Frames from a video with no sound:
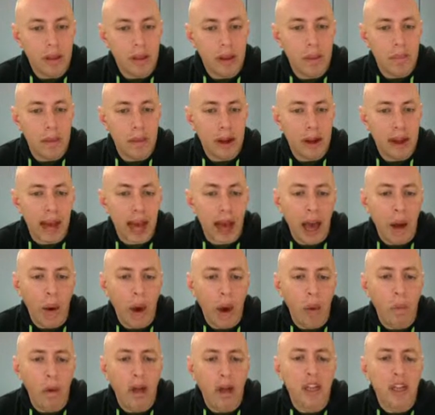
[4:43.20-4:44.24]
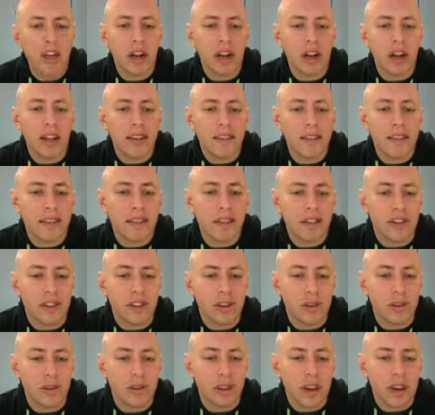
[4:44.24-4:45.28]
But now I want you to listen
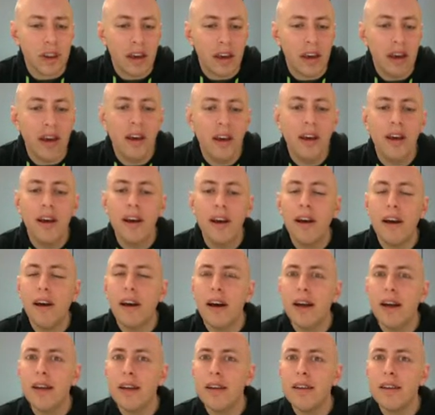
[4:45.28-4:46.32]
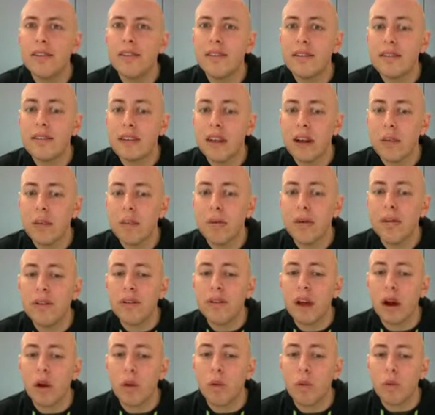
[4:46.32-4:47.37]
to the syllables
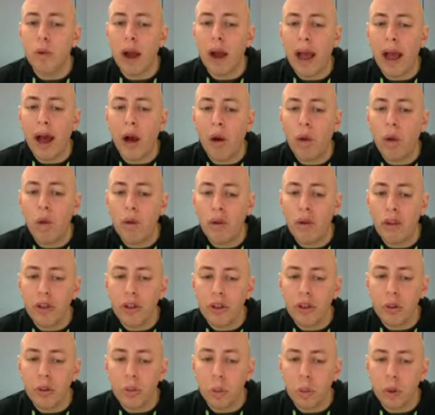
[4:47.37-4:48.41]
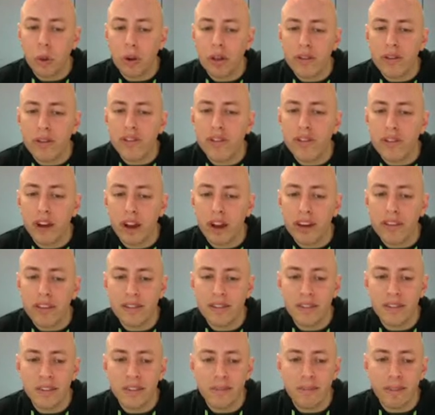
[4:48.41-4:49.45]
around the word stress
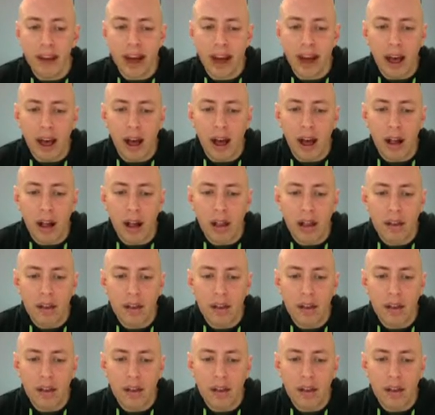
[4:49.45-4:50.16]
vowel.